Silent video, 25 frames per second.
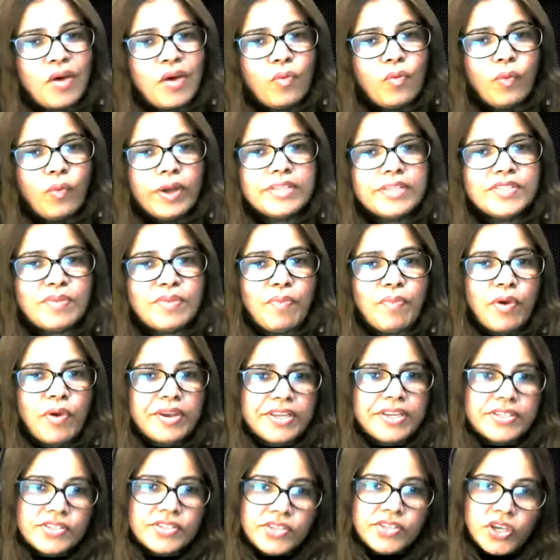Once upon
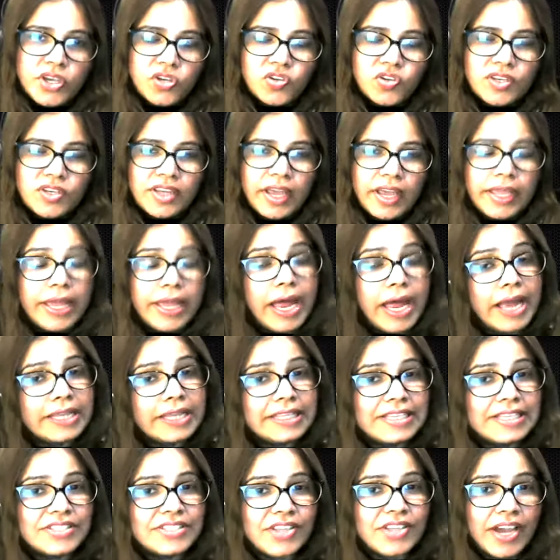a session, I had
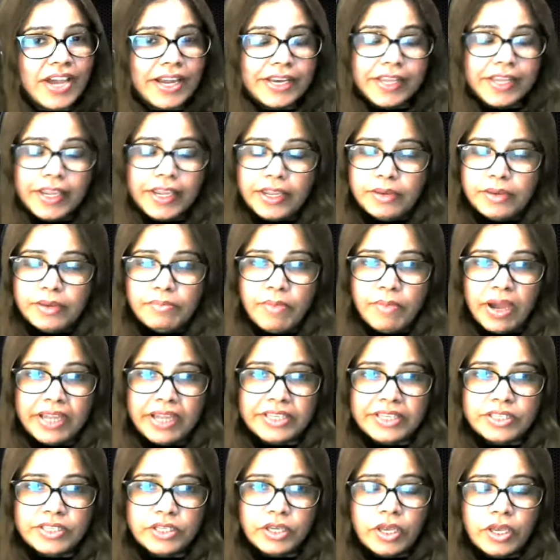this idea in
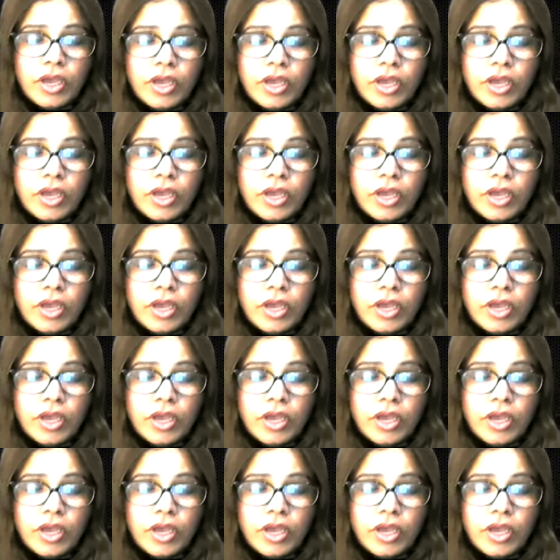mind.